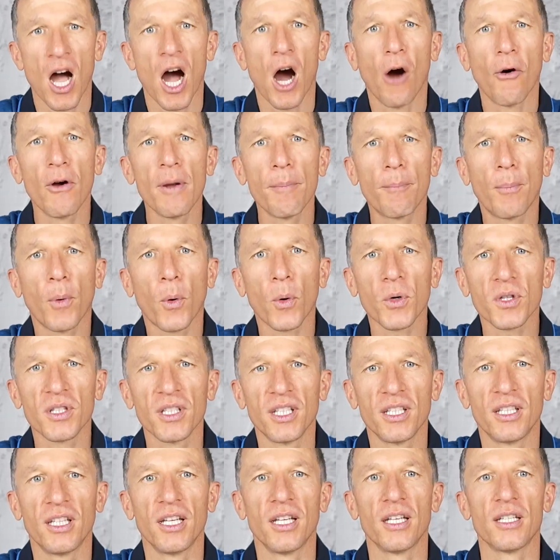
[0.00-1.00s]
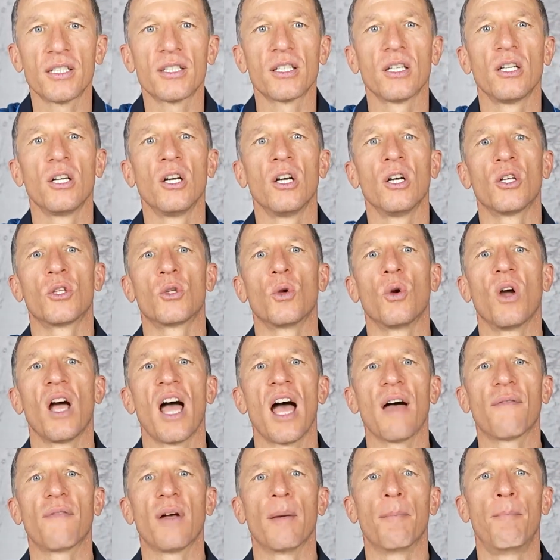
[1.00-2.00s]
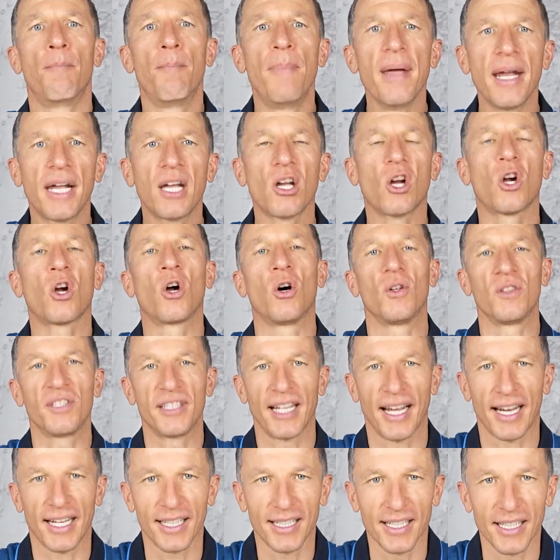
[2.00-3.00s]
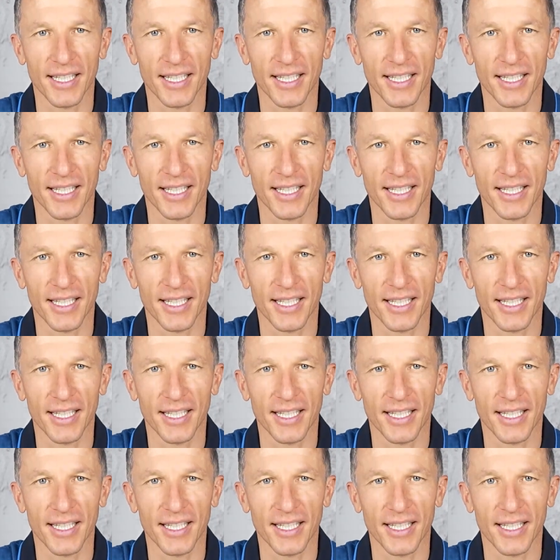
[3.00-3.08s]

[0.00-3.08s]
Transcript: how important it is to have a big contact